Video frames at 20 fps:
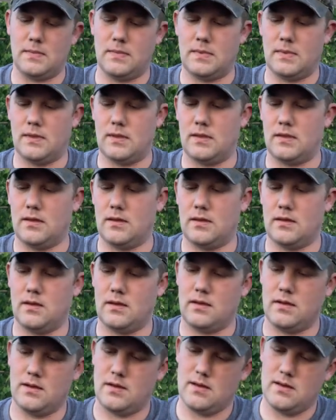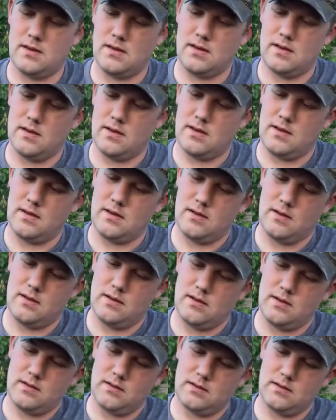
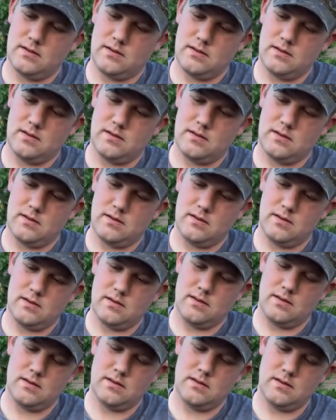No one is speaking in this clip.